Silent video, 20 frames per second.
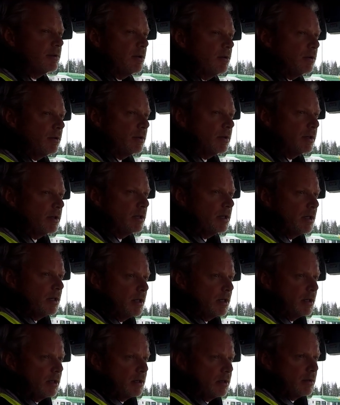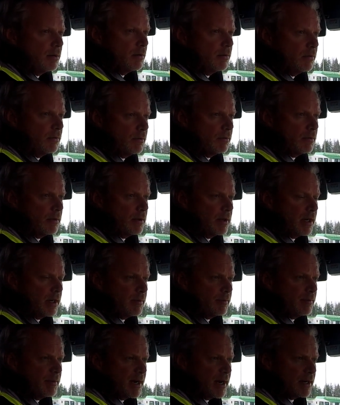door
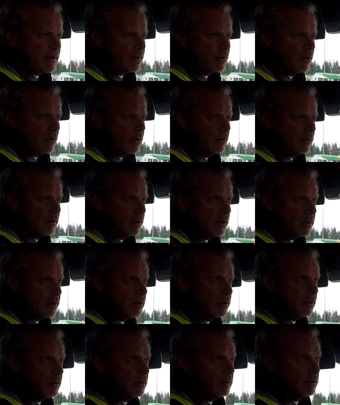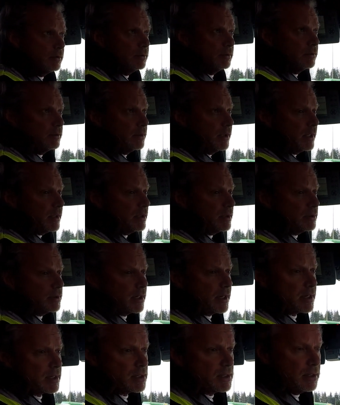and back door work. So that's
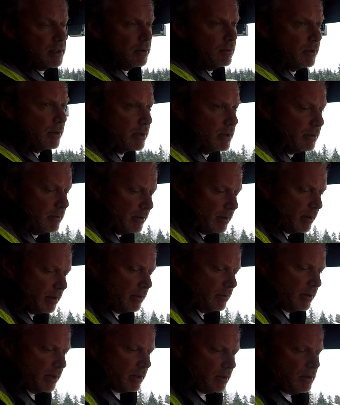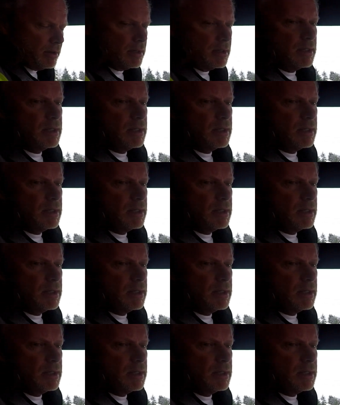actually working really well.